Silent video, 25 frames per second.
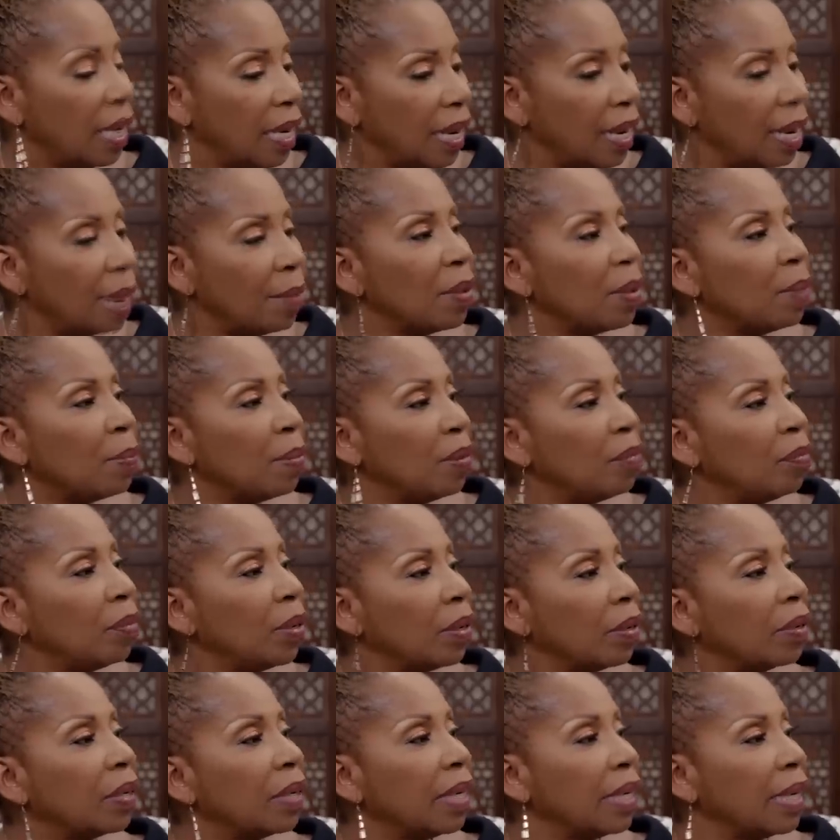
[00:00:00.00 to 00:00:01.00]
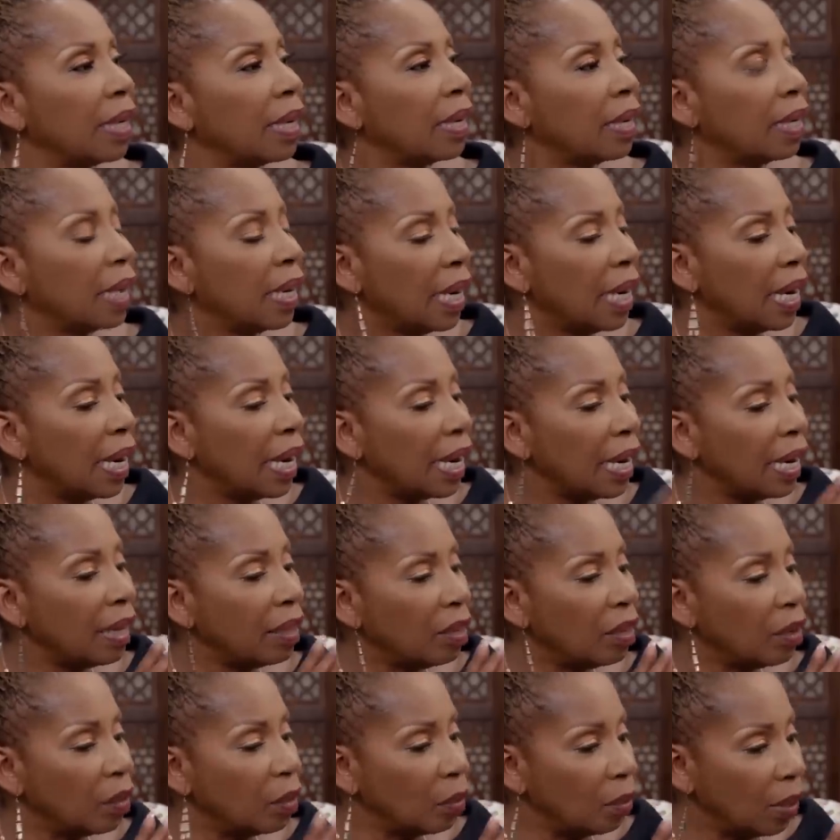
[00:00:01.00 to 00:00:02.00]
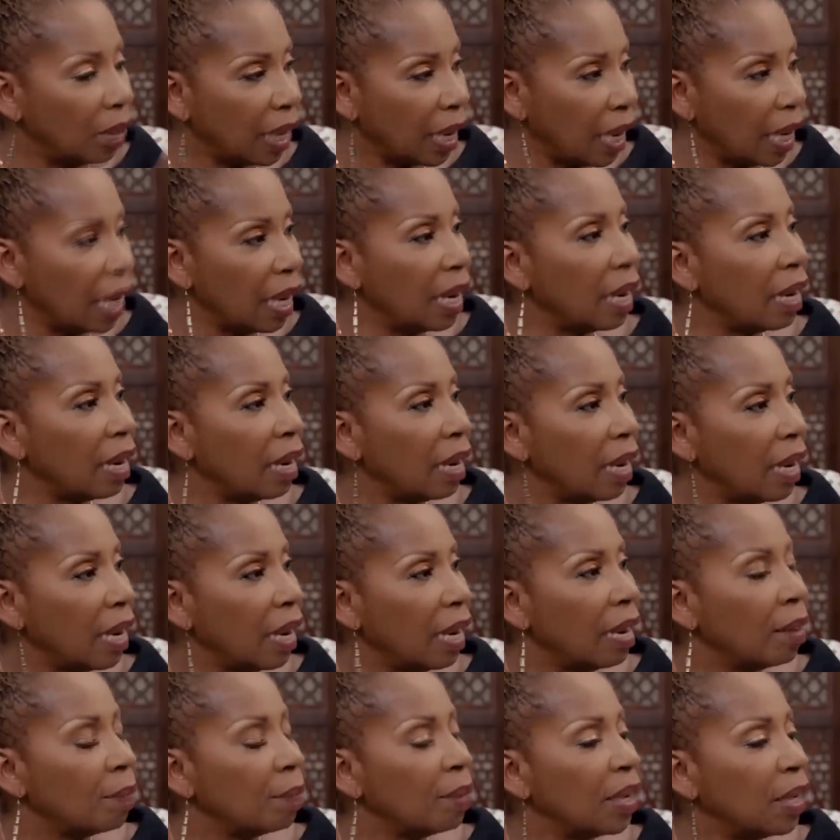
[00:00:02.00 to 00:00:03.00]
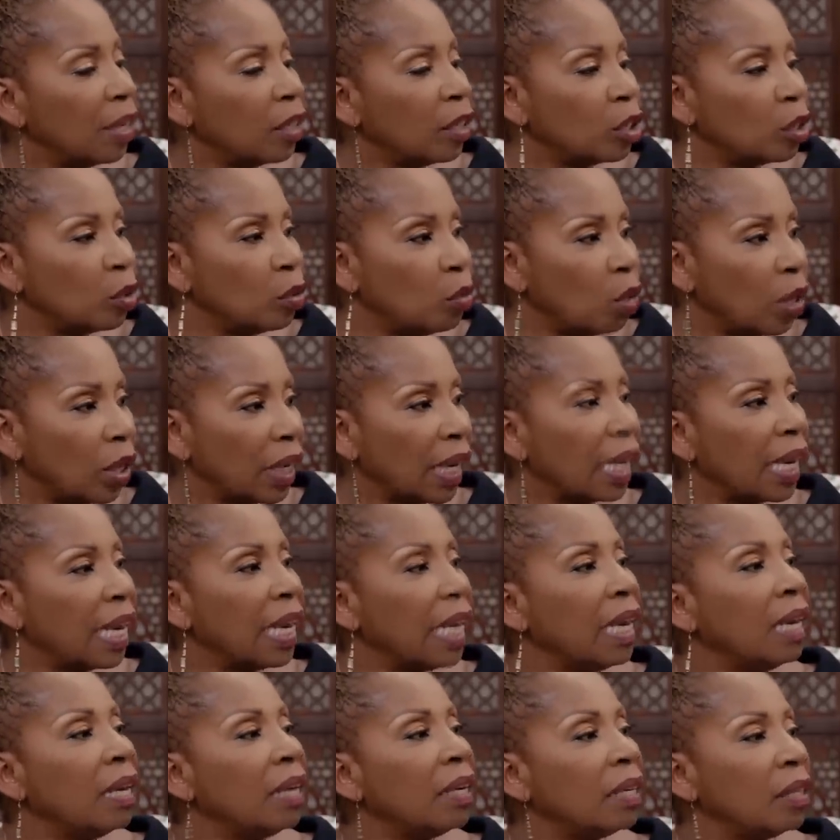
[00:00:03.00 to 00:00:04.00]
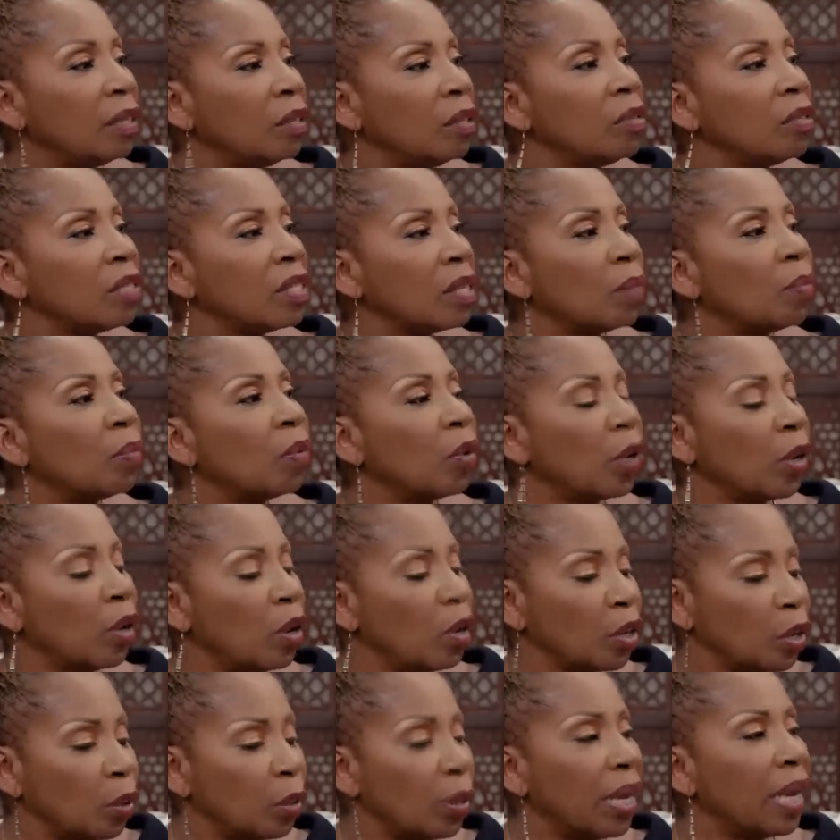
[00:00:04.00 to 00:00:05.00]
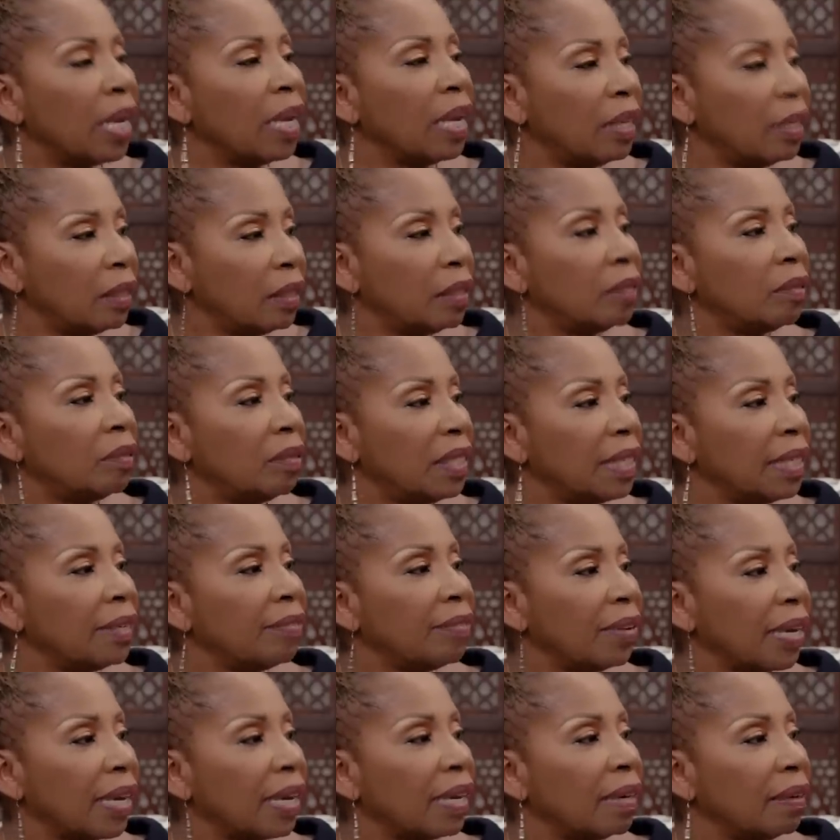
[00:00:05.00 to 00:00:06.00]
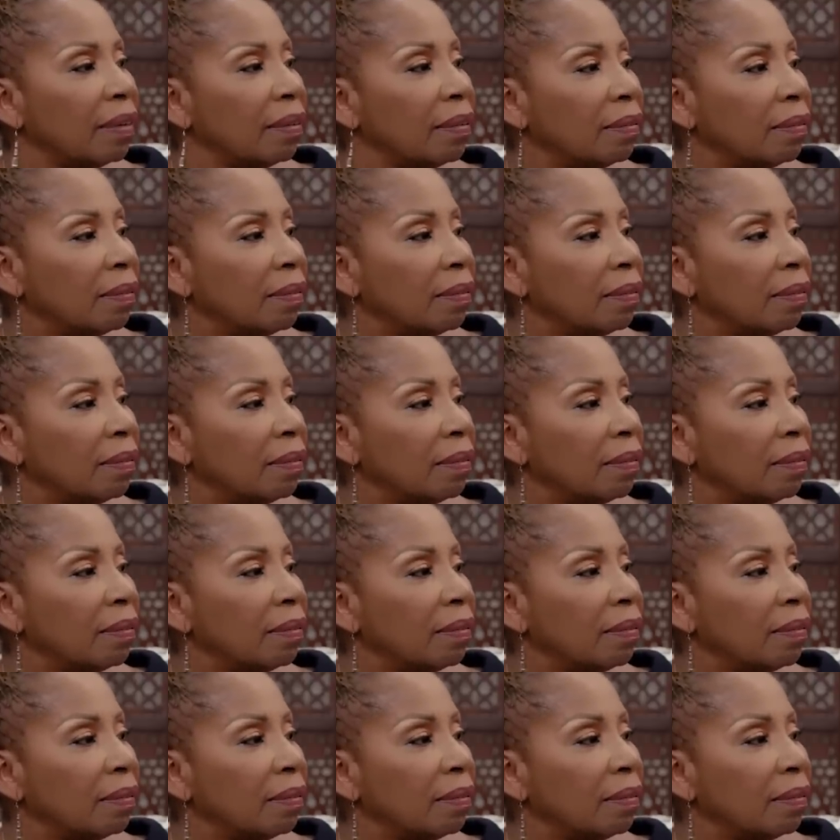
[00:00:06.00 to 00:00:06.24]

Let me be real clear. Either you're here because you want to heal and do some work, or you're here to do TV.